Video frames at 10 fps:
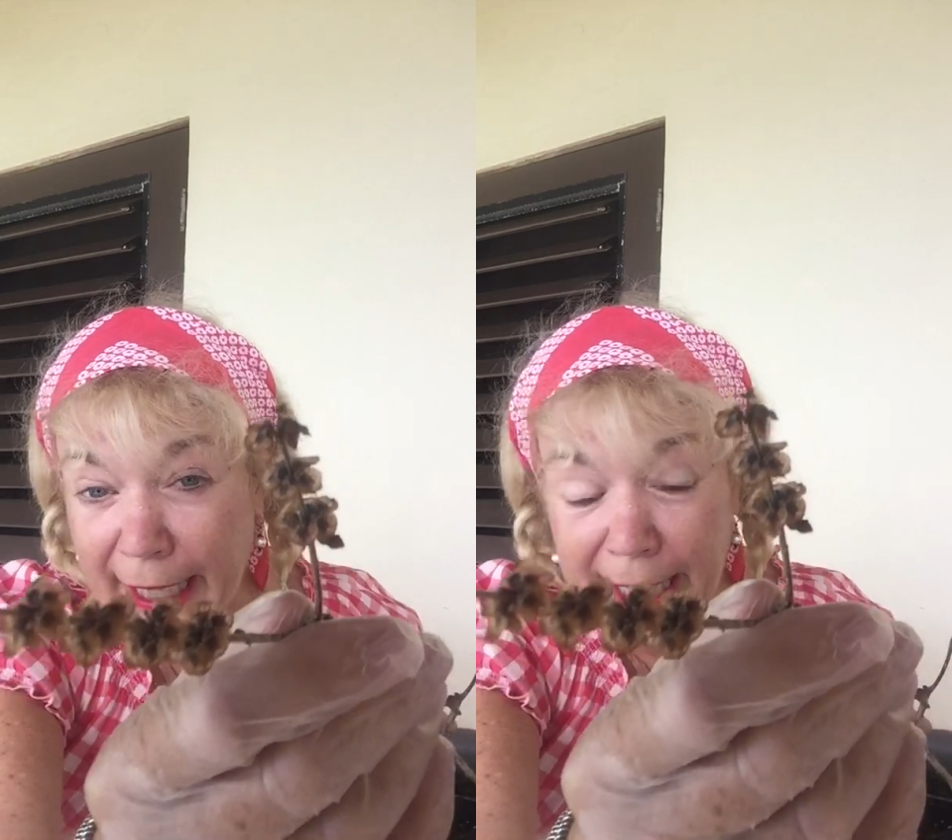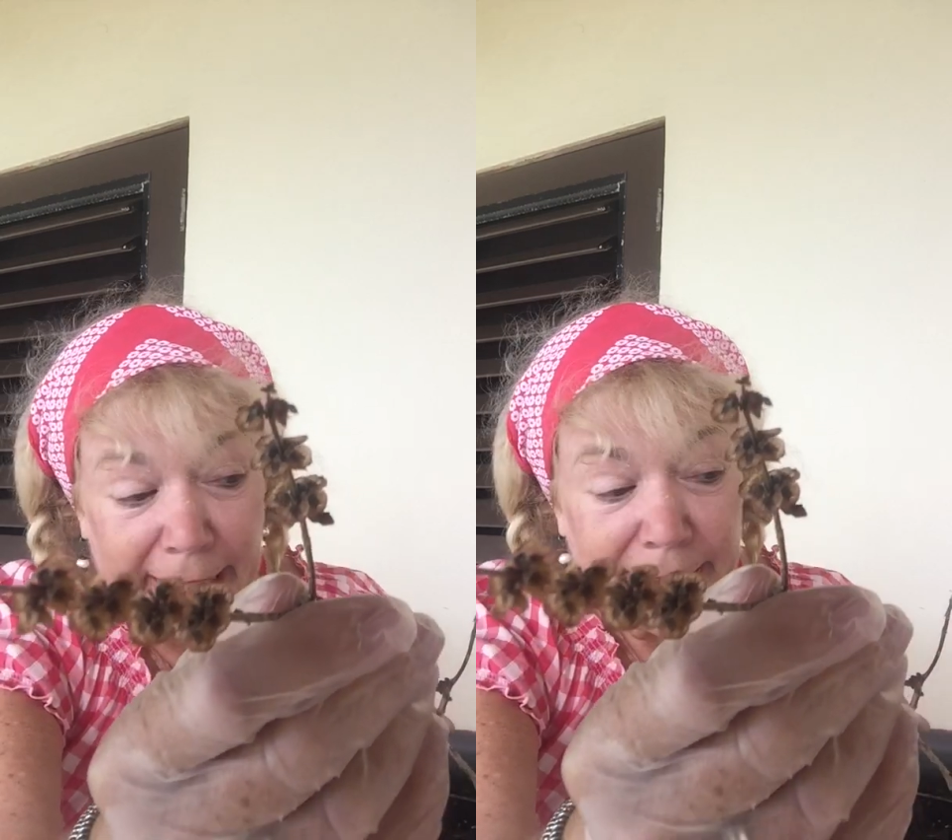
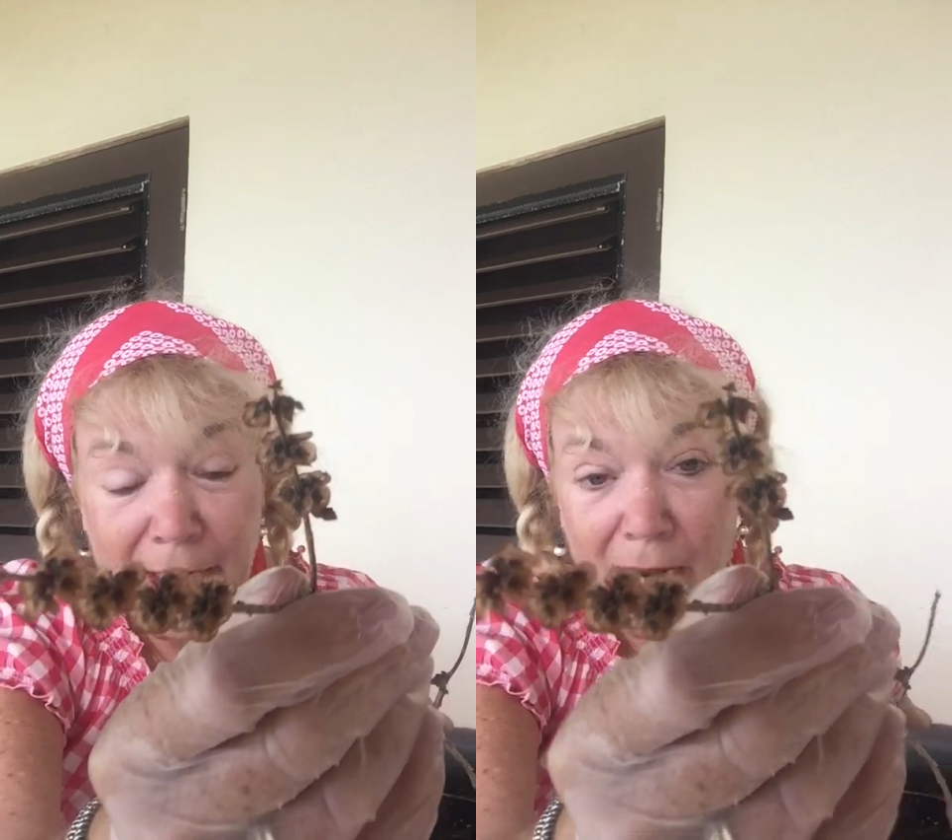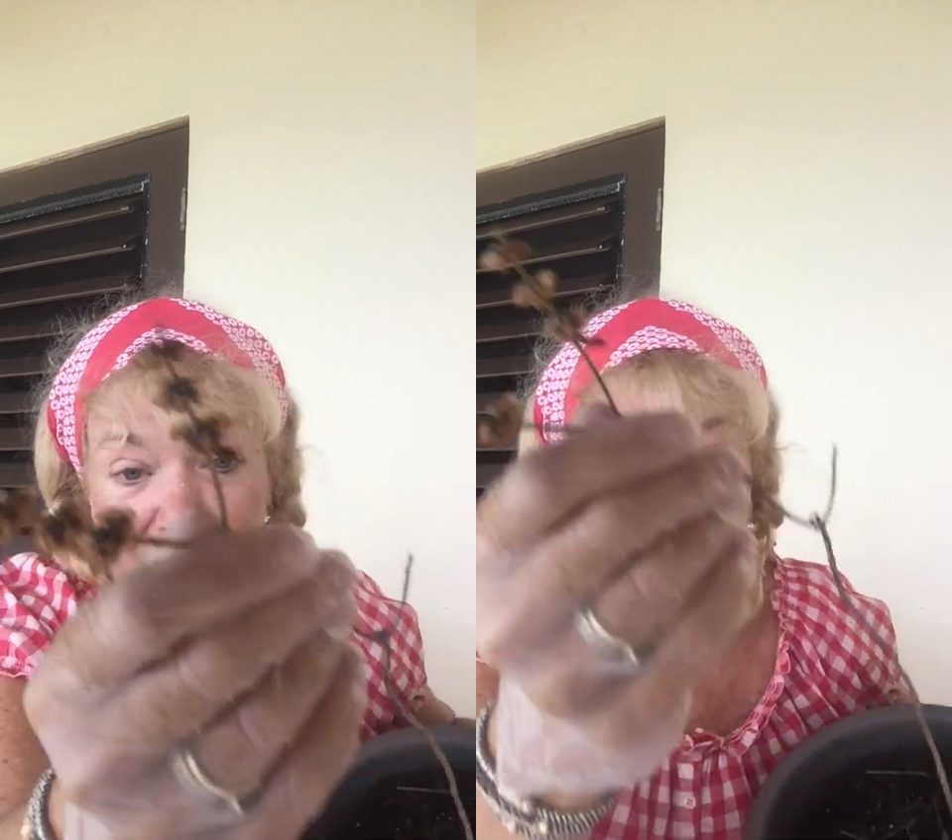and
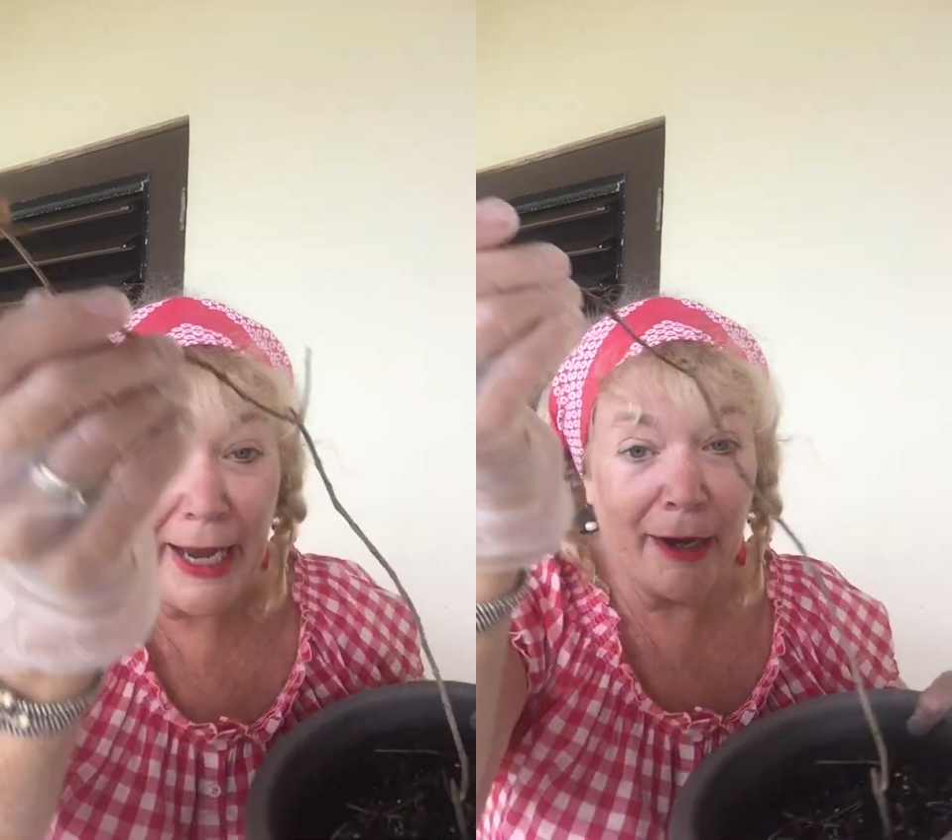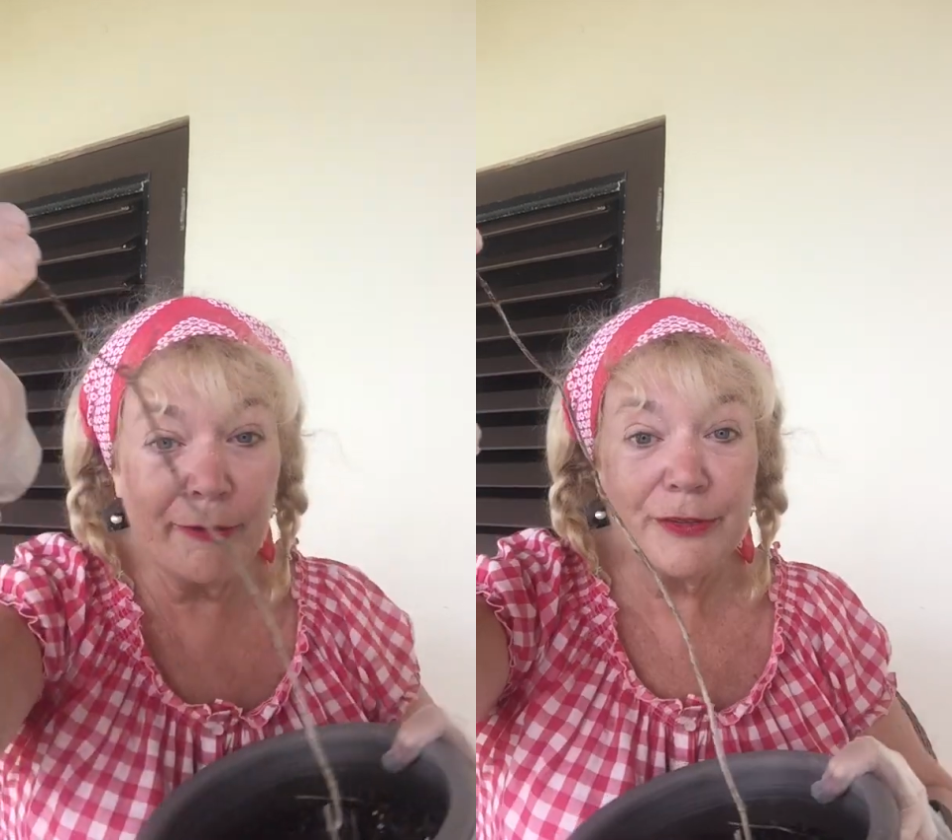I
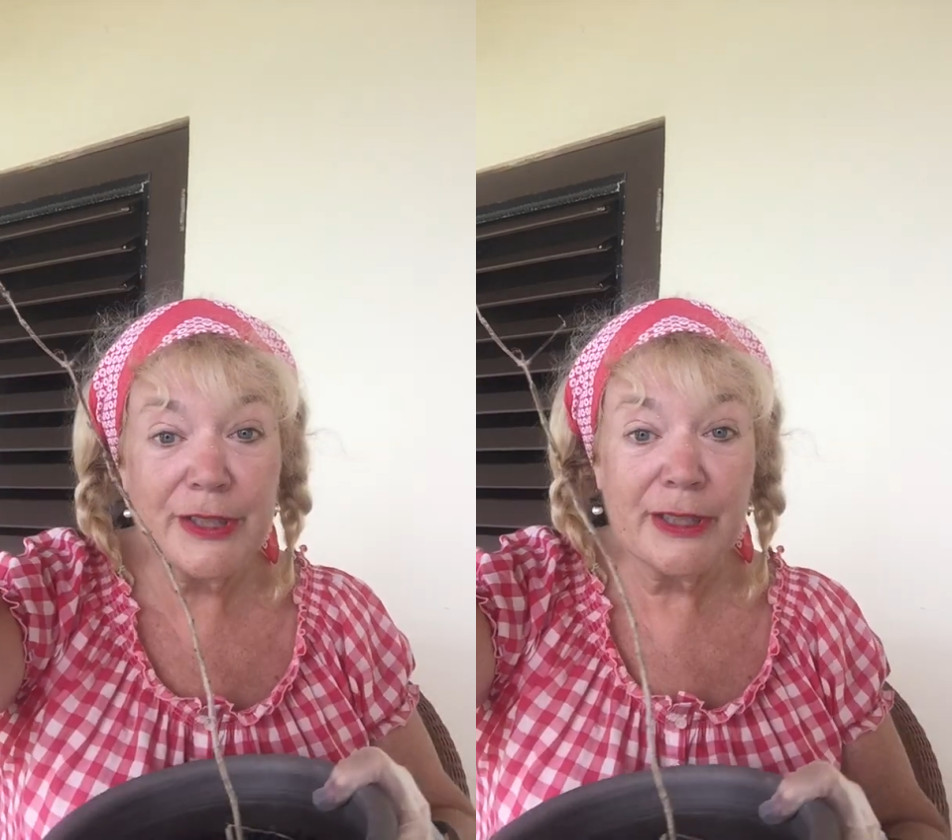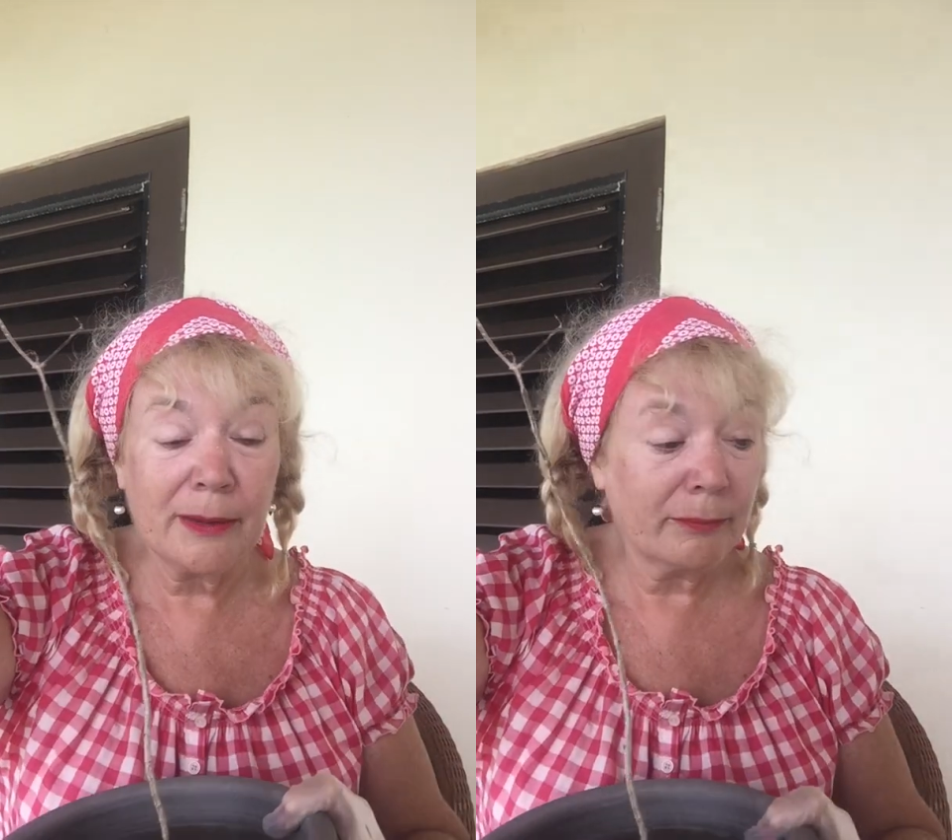have
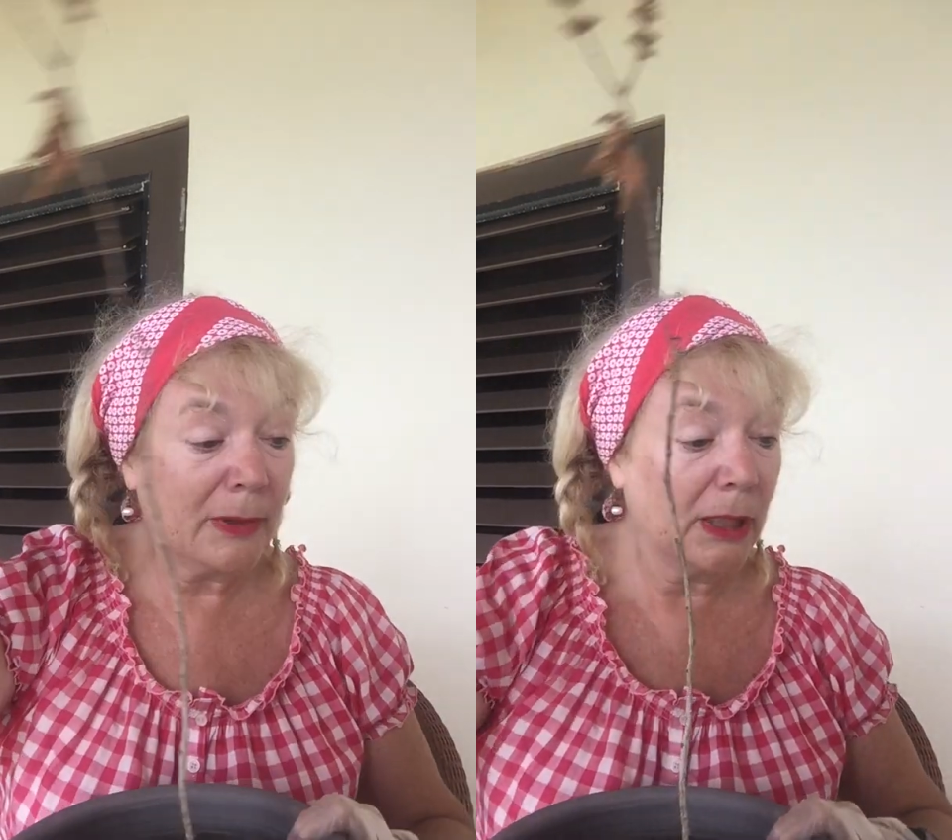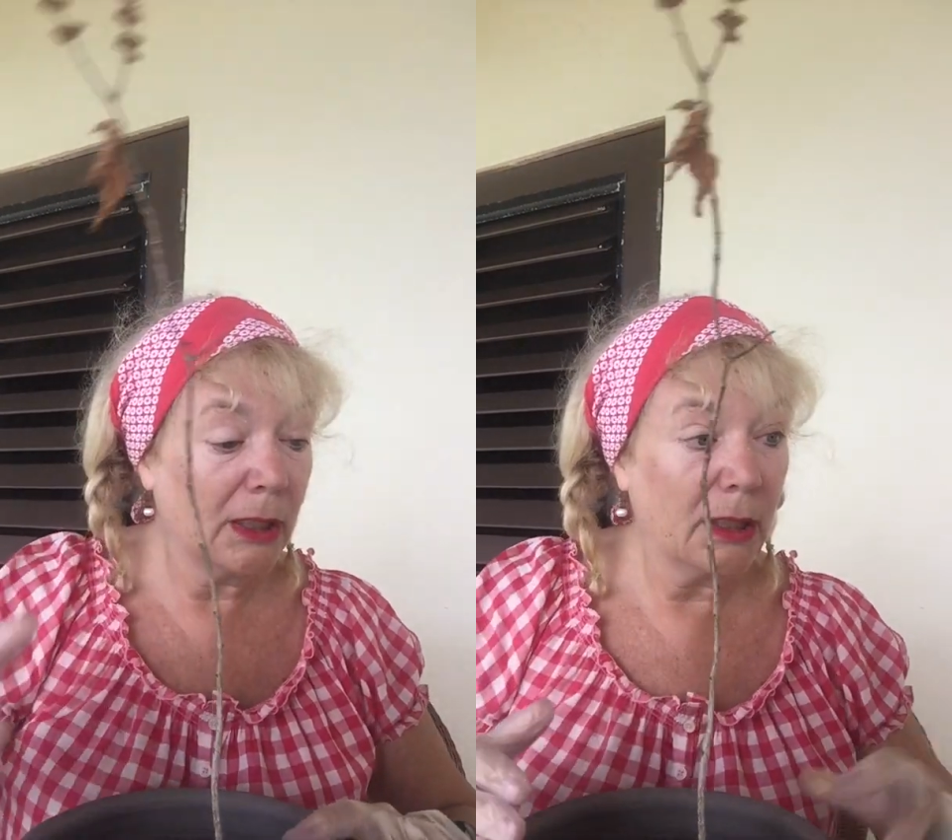some